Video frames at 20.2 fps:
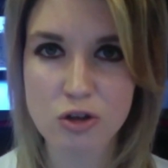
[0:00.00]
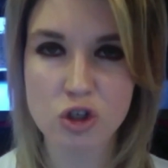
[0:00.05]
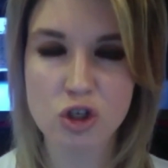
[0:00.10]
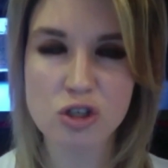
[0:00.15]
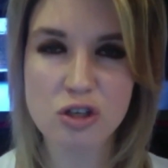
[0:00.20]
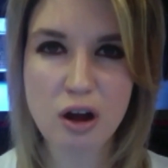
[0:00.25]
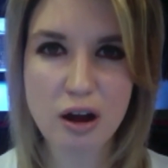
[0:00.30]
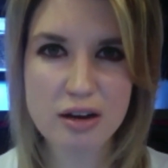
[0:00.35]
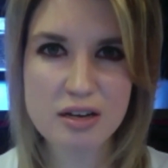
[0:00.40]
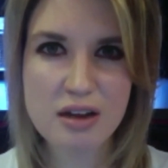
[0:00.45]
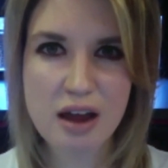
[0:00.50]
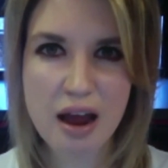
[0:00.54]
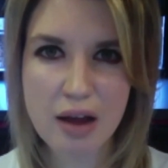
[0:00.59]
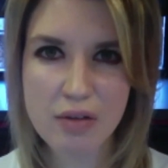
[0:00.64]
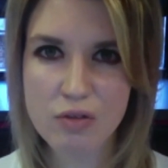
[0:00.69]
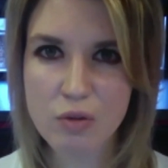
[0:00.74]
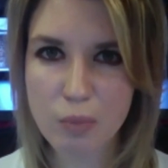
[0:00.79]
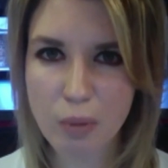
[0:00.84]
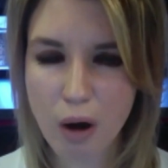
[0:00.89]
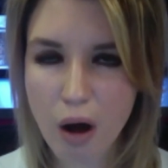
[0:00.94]
She's got to
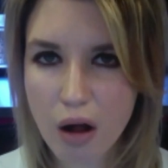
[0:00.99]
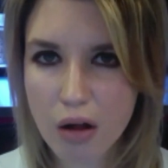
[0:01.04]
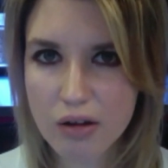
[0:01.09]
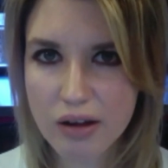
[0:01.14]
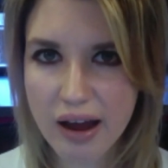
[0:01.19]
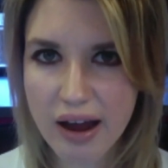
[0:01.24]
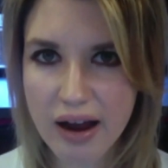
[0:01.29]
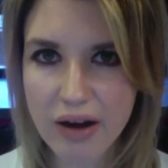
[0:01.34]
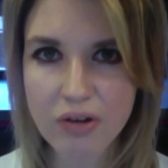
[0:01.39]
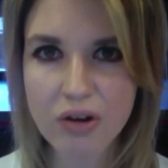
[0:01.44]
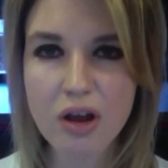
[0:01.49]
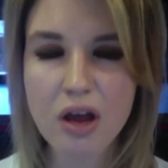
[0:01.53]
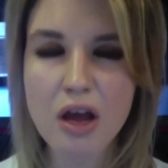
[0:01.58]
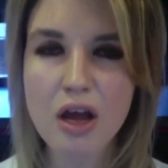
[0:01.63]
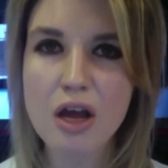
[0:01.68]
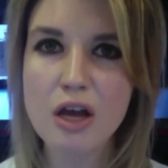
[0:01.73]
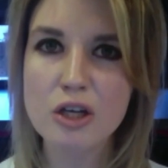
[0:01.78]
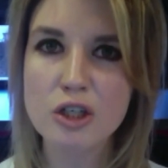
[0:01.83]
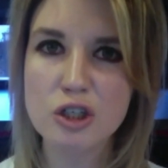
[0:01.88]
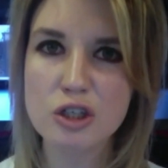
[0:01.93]
have the ball gown.
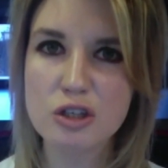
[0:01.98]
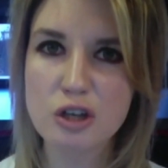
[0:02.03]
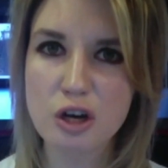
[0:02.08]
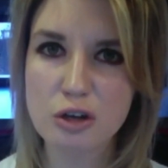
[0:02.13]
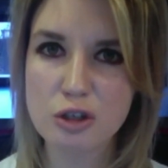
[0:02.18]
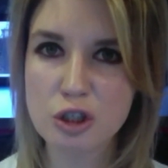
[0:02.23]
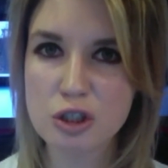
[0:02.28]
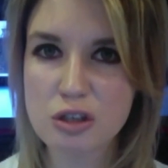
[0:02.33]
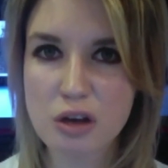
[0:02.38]
She's